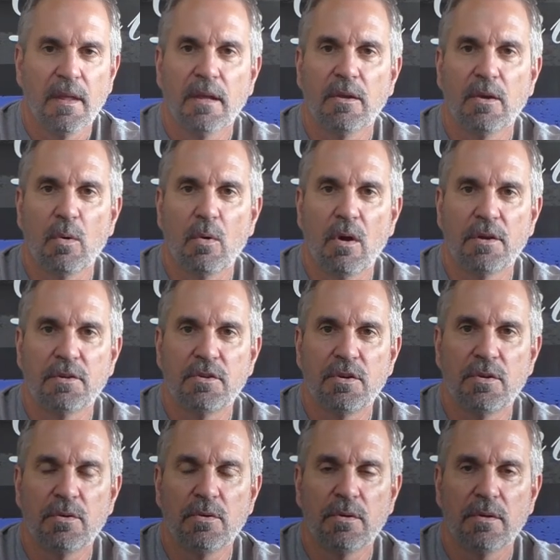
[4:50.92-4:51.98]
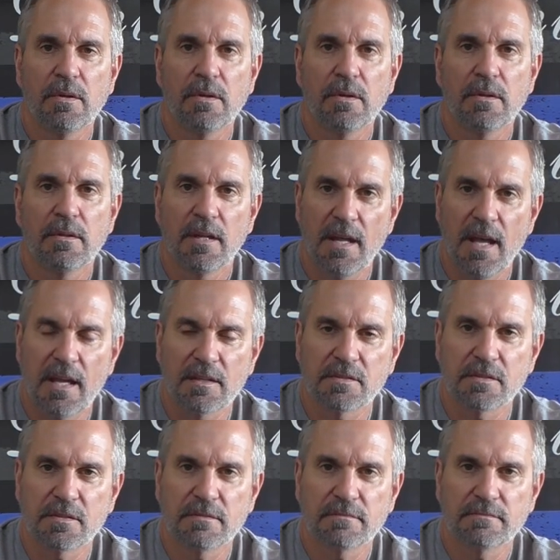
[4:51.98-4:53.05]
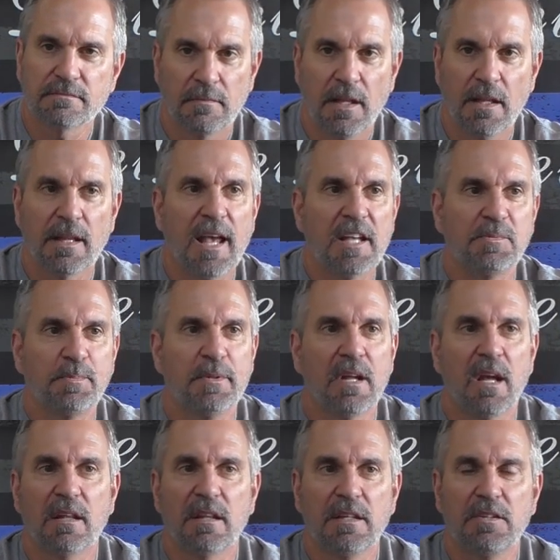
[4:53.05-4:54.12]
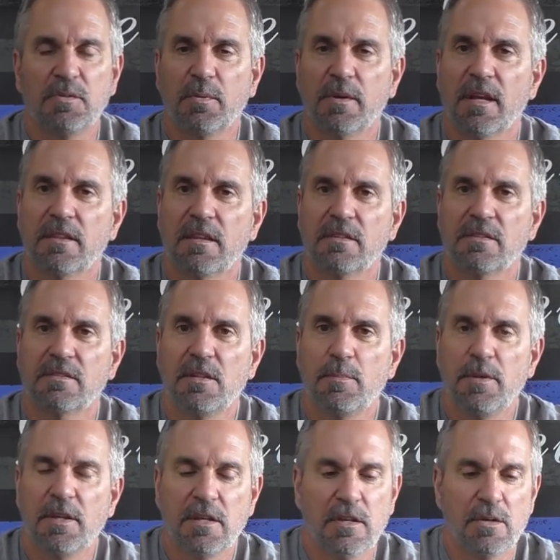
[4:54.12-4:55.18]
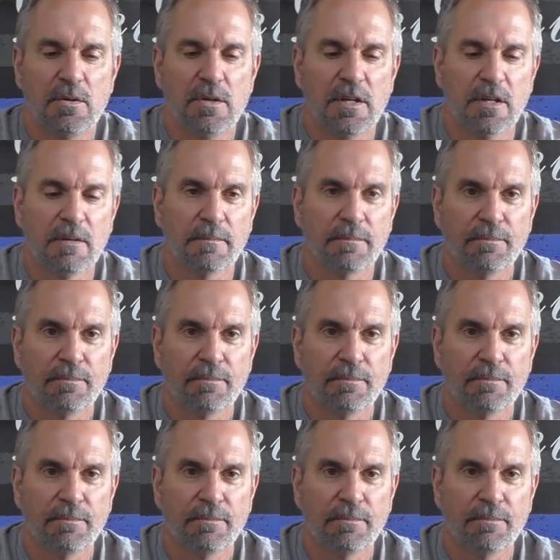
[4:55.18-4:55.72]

Go on to the next. And last but not least, we got this CBQ here.